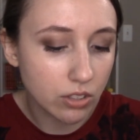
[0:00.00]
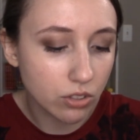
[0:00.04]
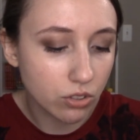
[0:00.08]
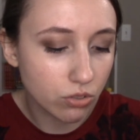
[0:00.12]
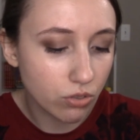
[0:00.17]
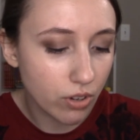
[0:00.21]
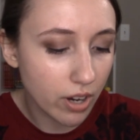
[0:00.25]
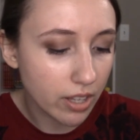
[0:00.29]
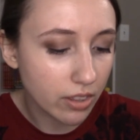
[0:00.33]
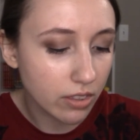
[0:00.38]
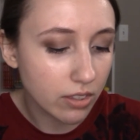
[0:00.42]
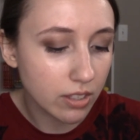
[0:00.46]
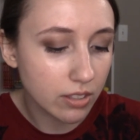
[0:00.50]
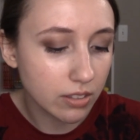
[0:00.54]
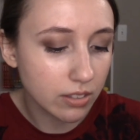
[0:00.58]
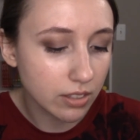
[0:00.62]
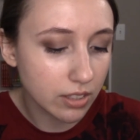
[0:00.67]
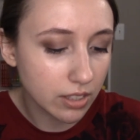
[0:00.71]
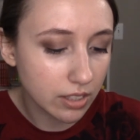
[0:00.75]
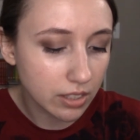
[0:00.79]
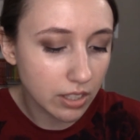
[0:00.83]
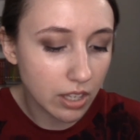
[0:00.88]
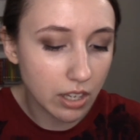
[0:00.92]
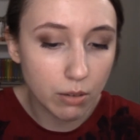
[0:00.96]
strengthens
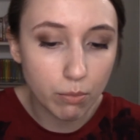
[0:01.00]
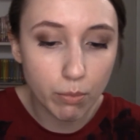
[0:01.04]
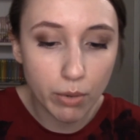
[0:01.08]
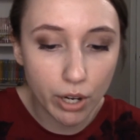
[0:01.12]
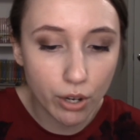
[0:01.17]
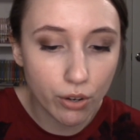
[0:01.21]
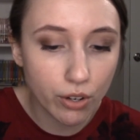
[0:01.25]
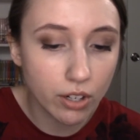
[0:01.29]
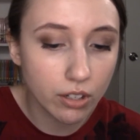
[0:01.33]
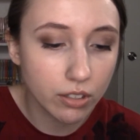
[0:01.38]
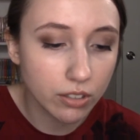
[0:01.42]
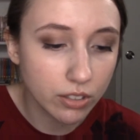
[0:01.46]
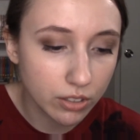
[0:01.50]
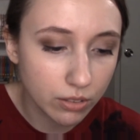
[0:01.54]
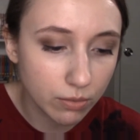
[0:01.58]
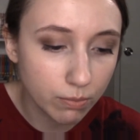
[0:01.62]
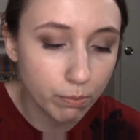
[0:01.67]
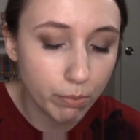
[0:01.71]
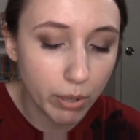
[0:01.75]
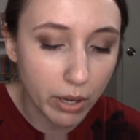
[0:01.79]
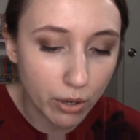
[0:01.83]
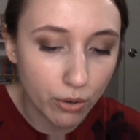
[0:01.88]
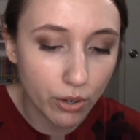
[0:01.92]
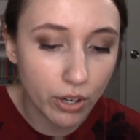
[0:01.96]
the skin
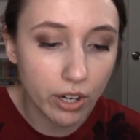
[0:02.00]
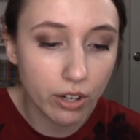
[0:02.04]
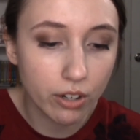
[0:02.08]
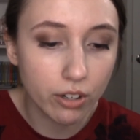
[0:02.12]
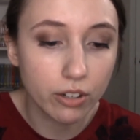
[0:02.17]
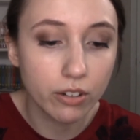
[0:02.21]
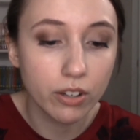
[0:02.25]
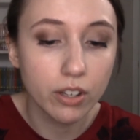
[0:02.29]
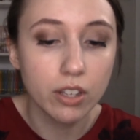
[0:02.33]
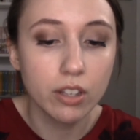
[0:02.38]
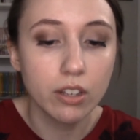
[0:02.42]
barrier.